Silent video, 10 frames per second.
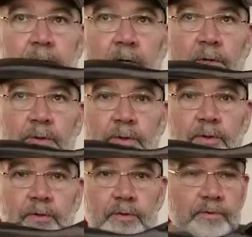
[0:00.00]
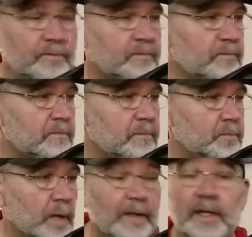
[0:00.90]
Under
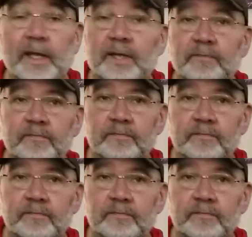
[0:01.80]
bright light,